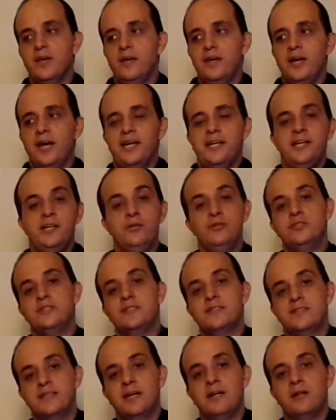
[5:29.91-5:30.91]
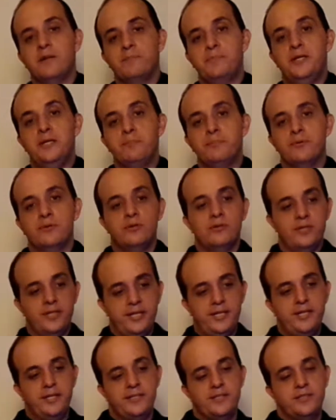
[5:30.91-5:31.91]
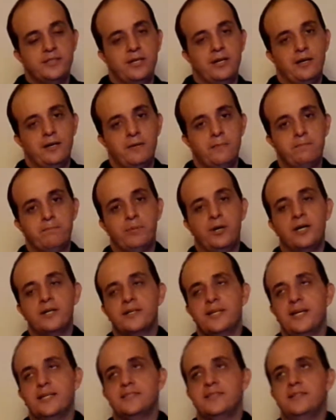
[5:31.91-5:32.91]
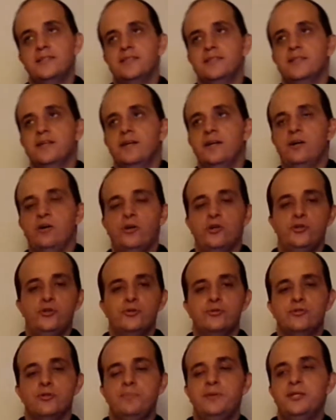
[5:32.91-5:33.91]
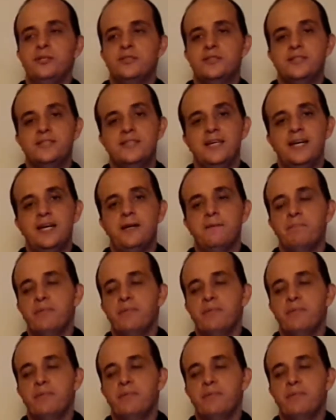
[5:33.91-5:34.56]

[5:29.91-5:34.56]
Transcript: And he used to tell people in his podcast, on YouTube, he used to say,